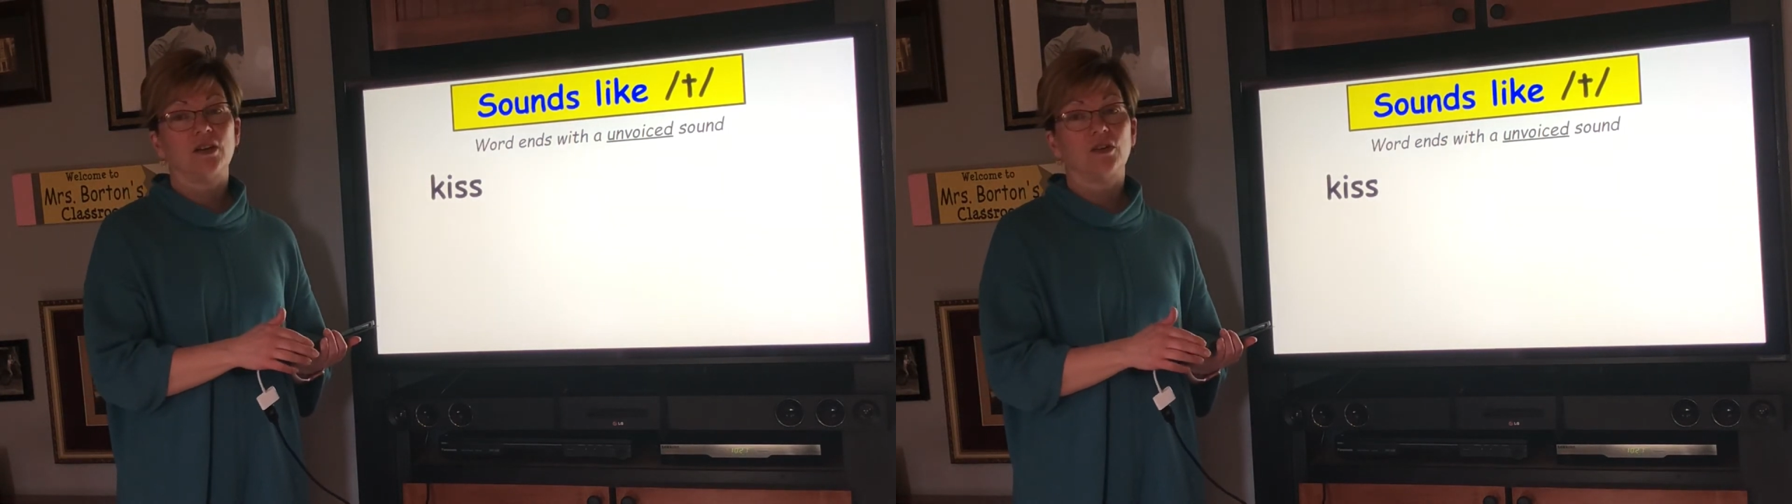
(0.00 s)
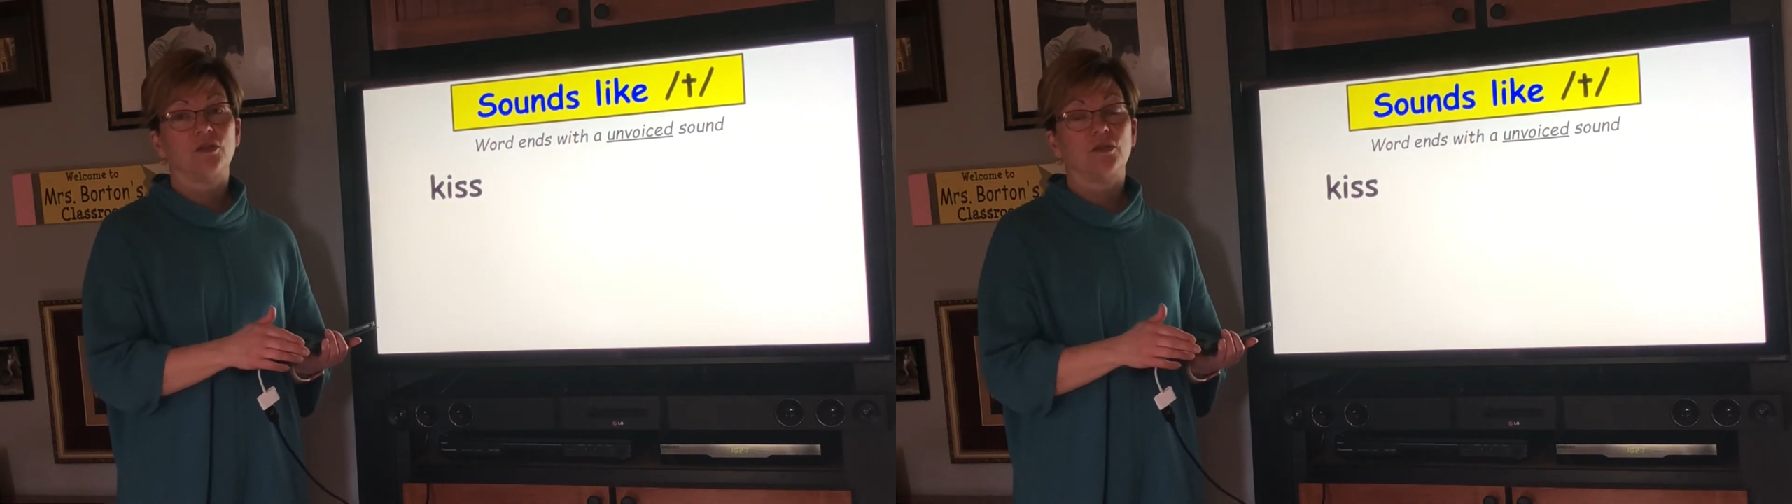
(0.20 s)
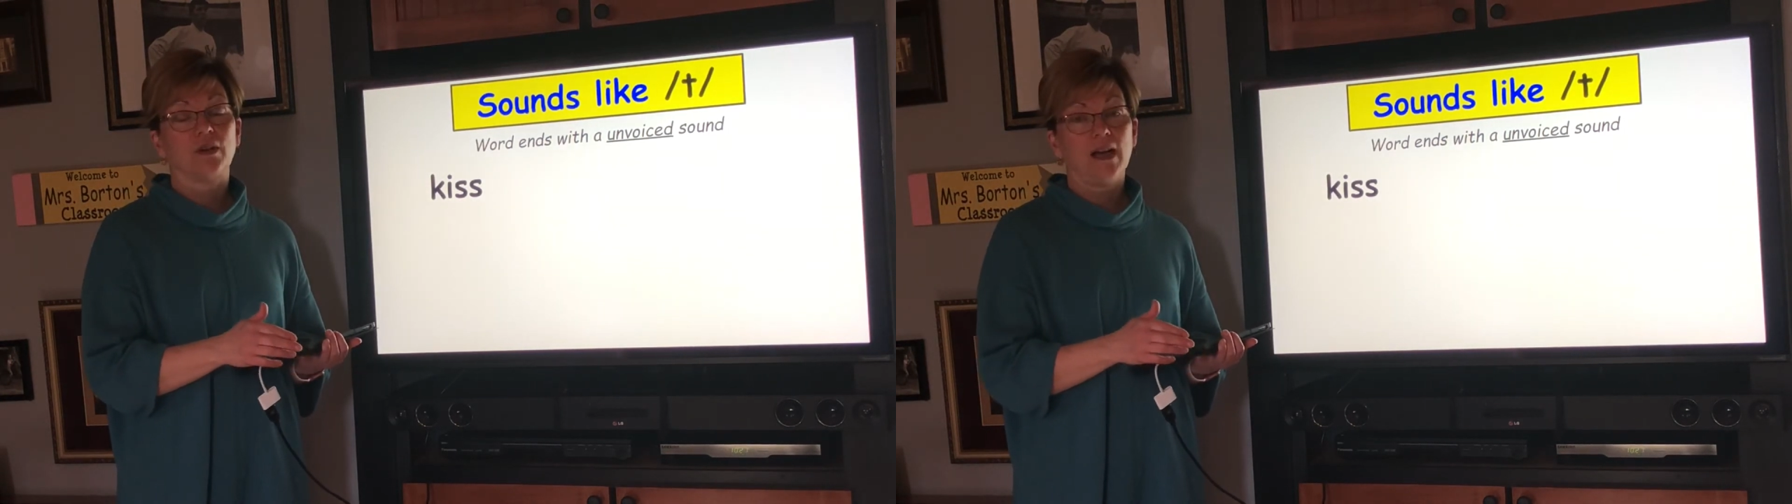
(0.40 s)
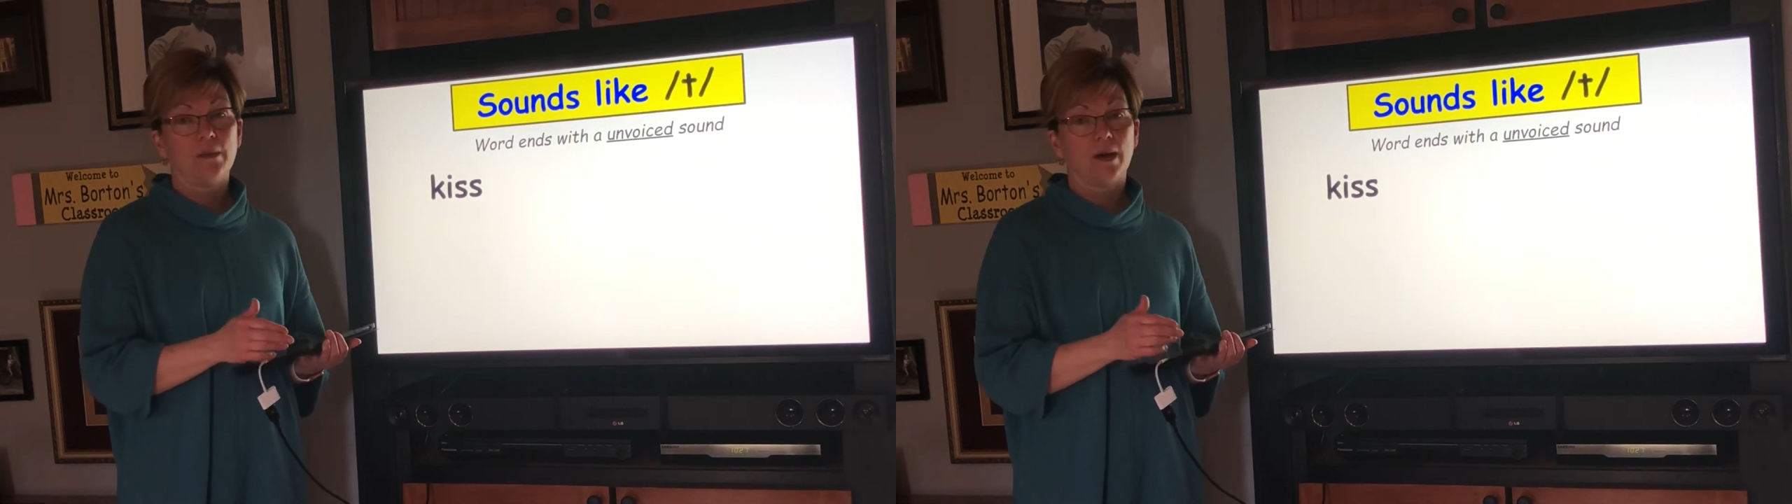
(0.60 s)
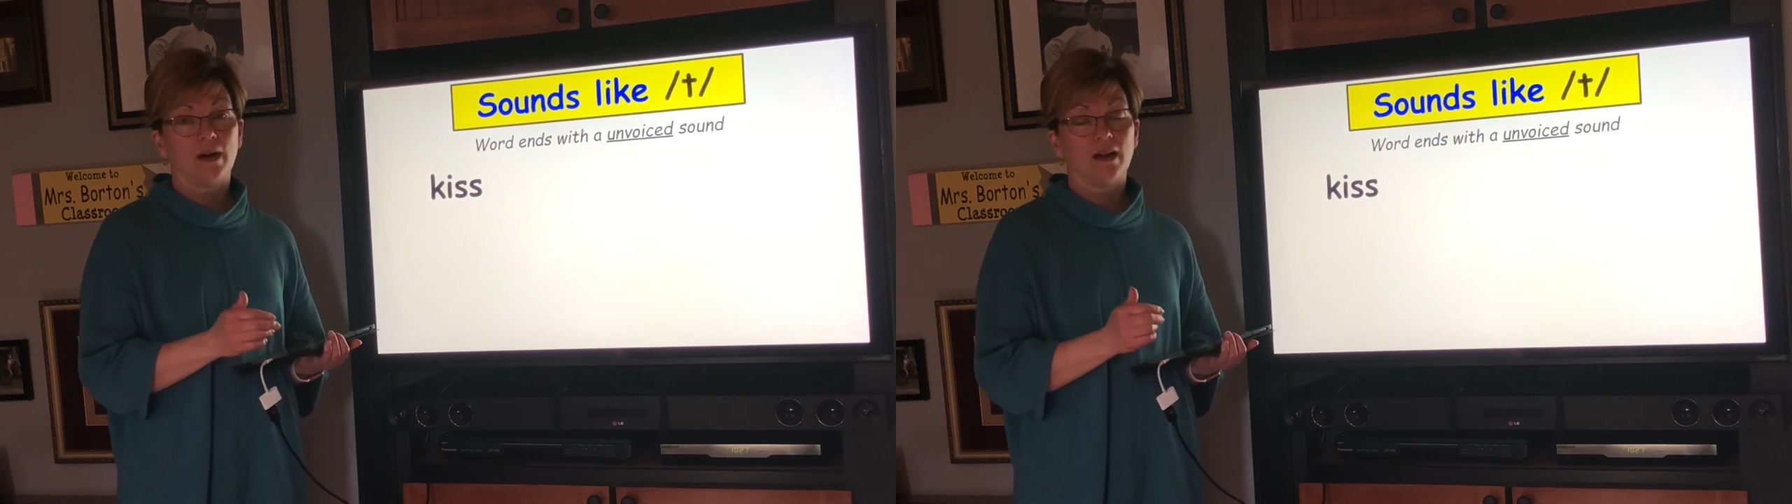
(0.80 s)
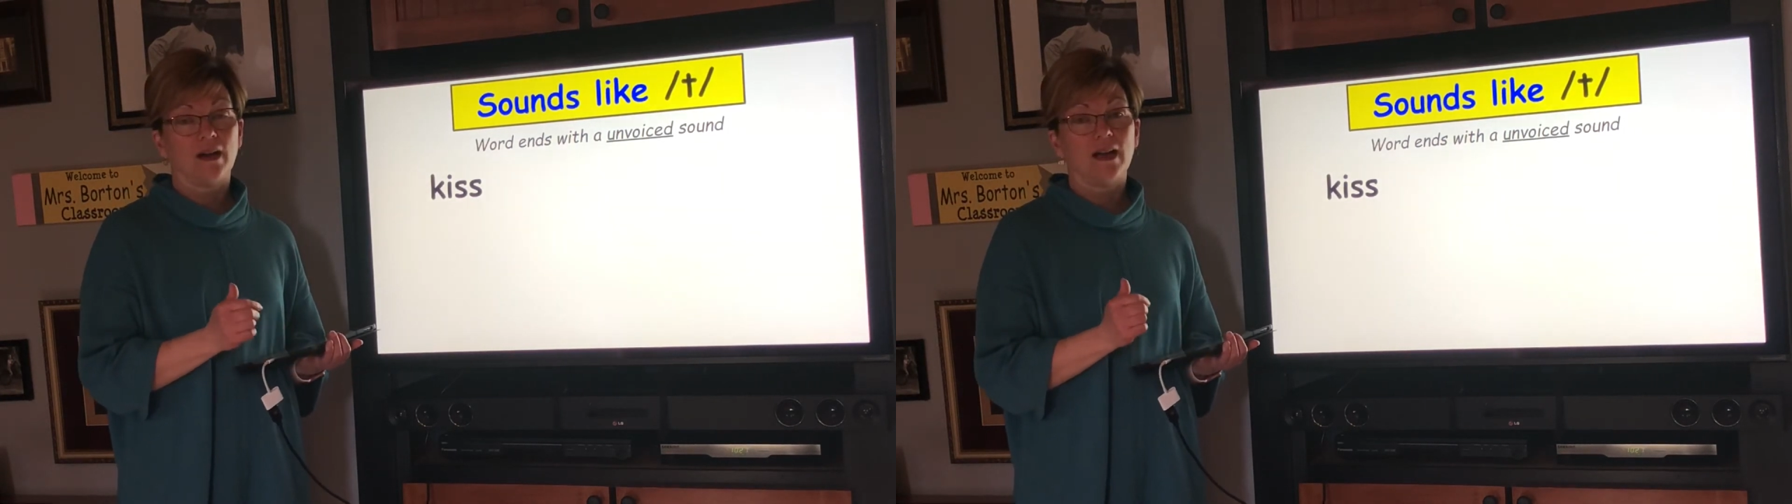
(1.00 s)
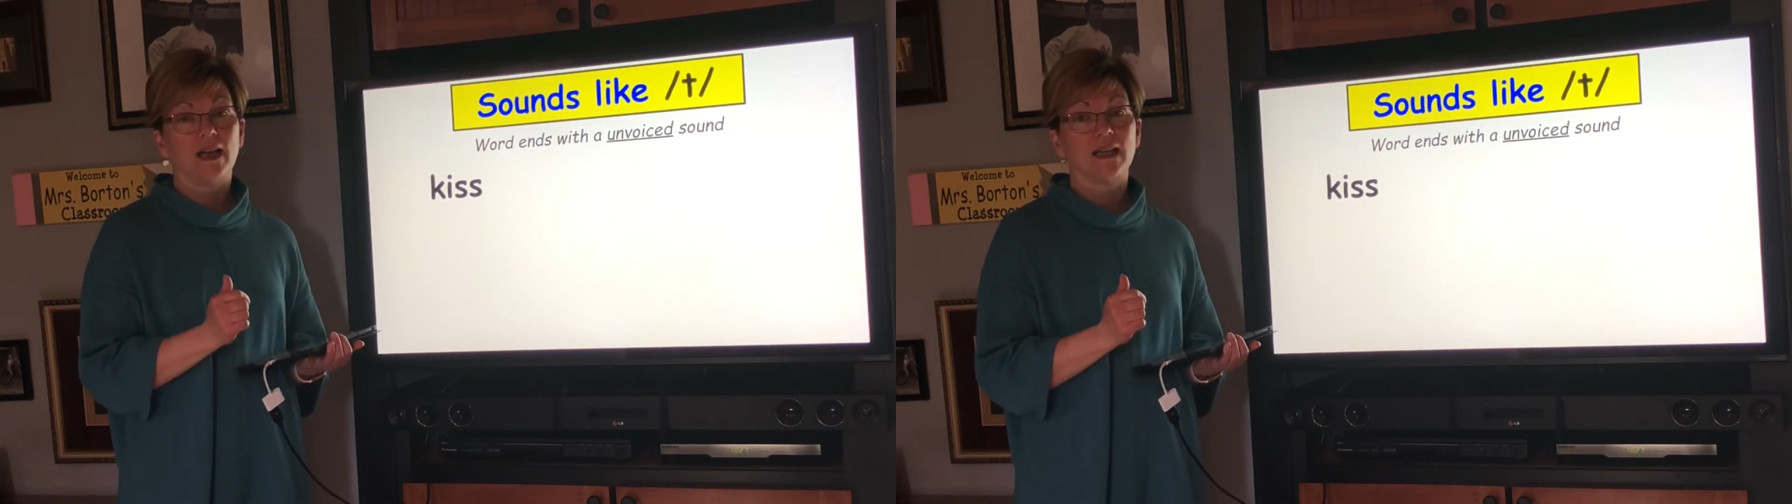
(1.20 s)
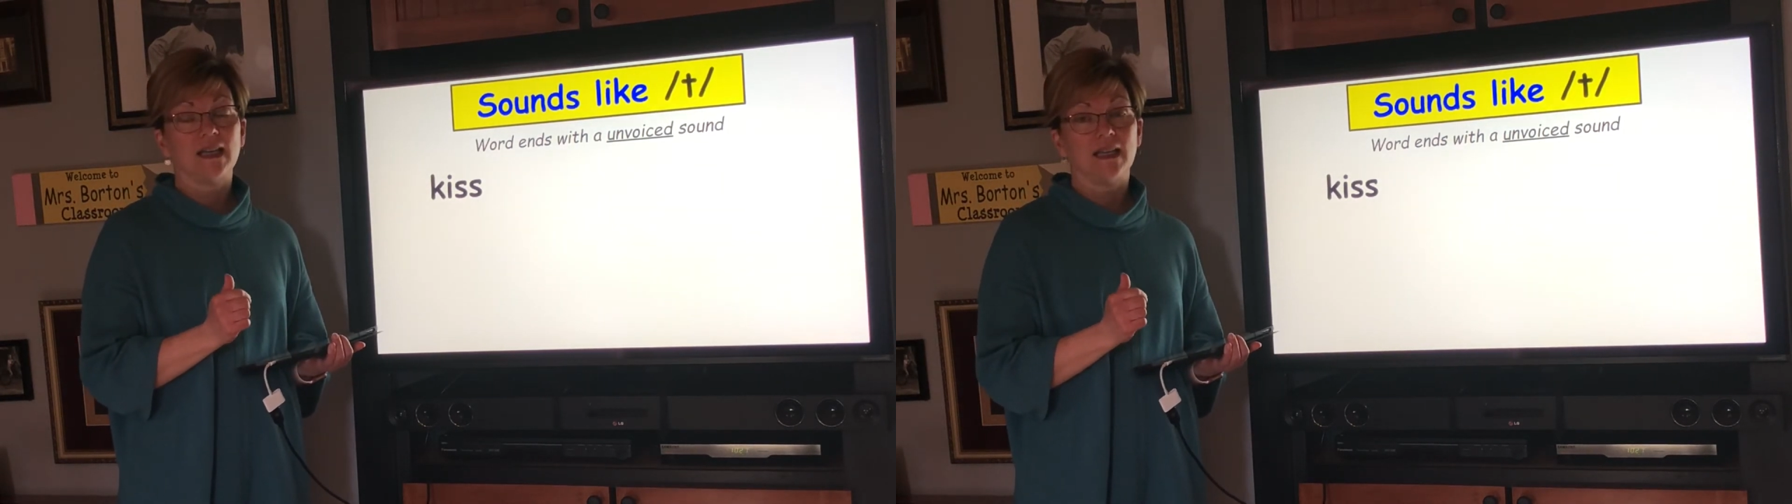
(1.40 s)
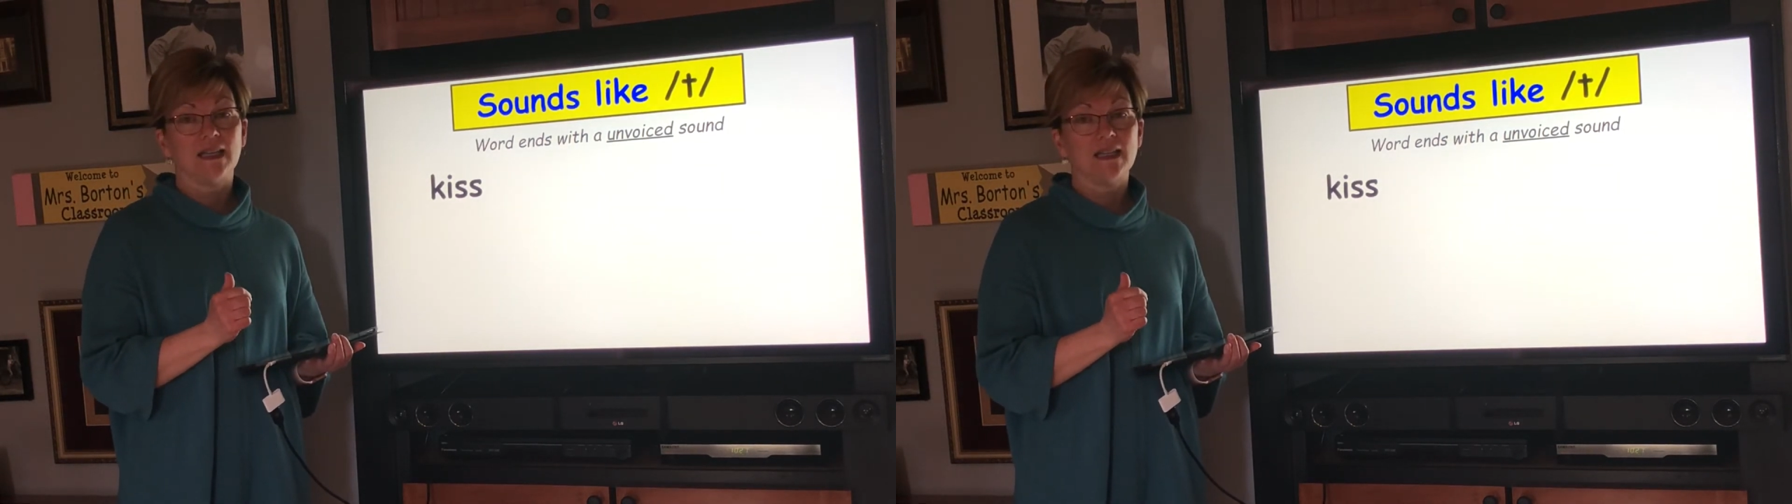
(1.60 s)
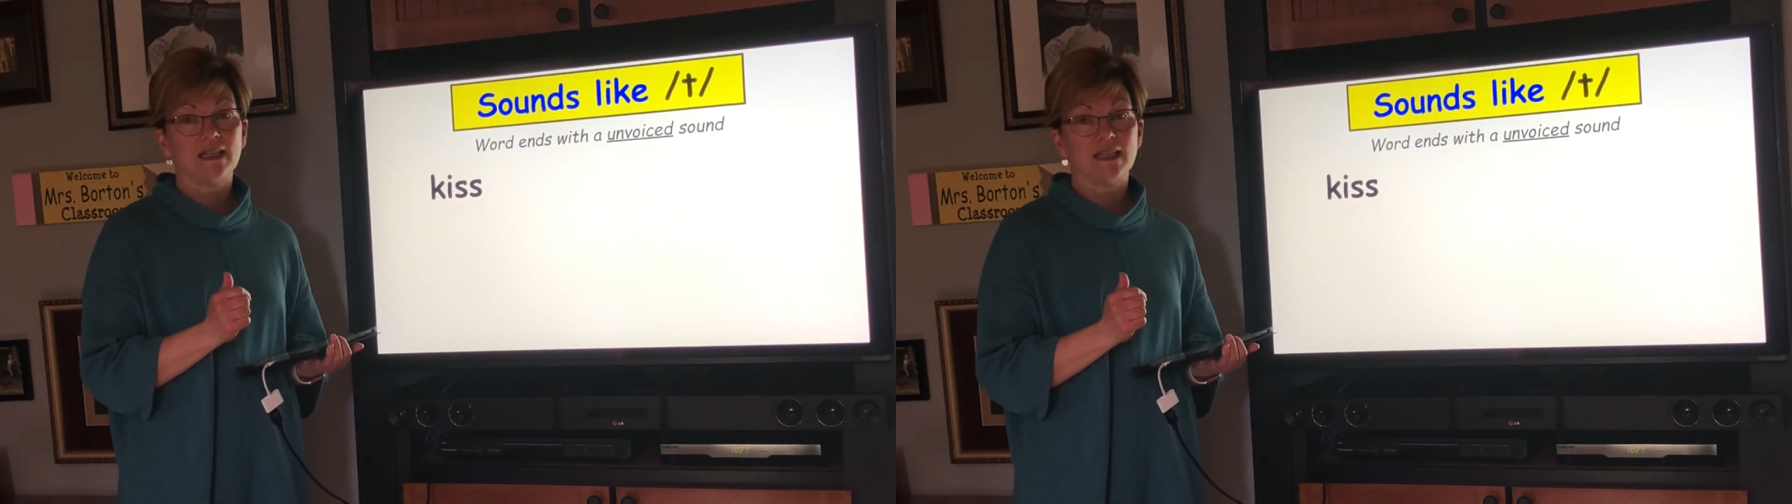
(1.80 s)
grandma a
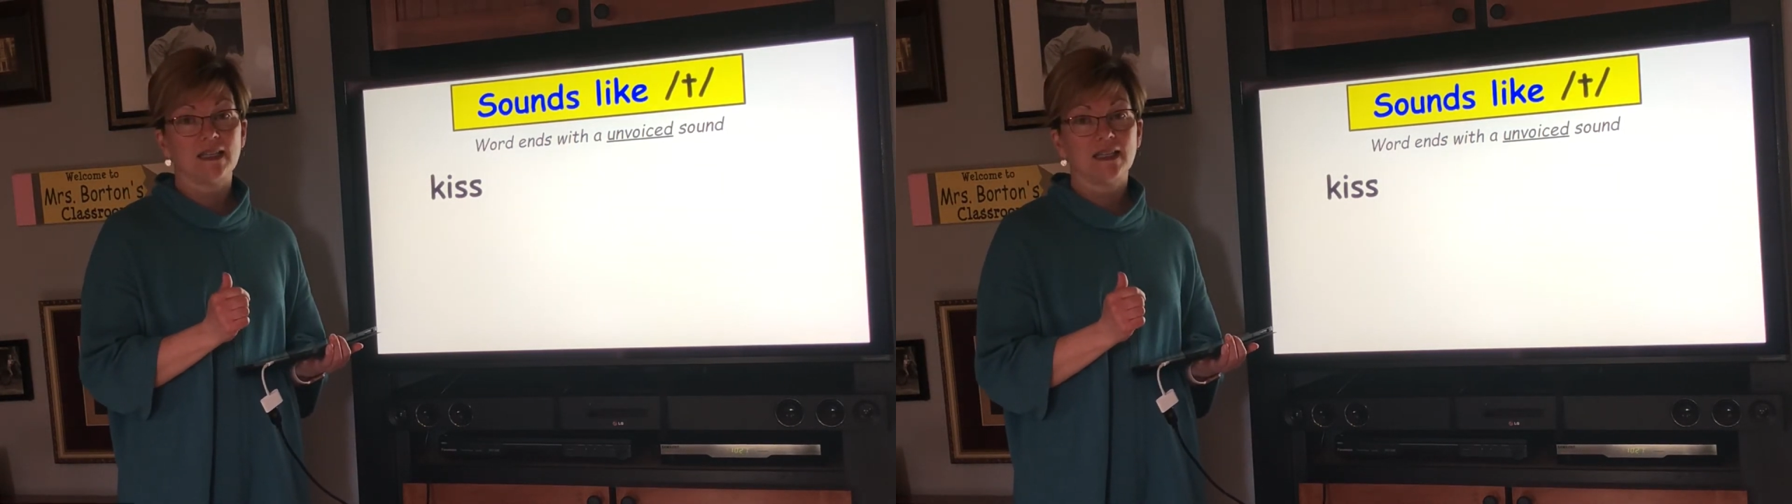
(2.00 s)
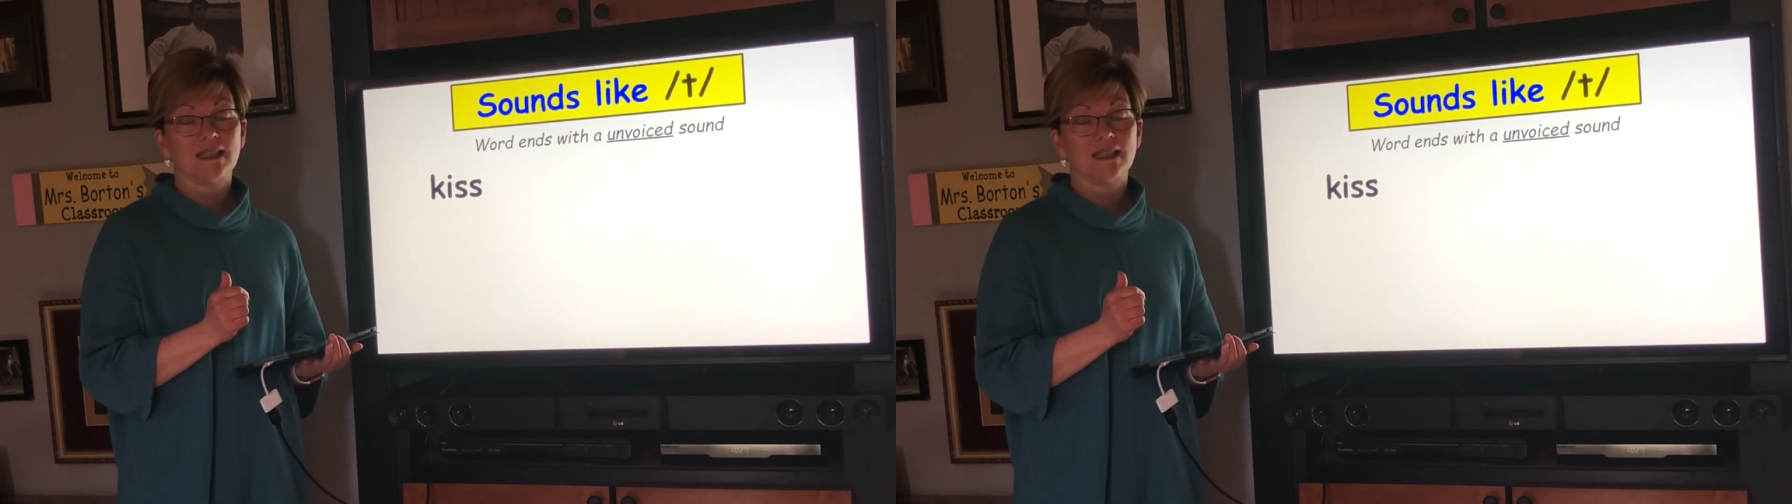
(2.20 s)
kiss.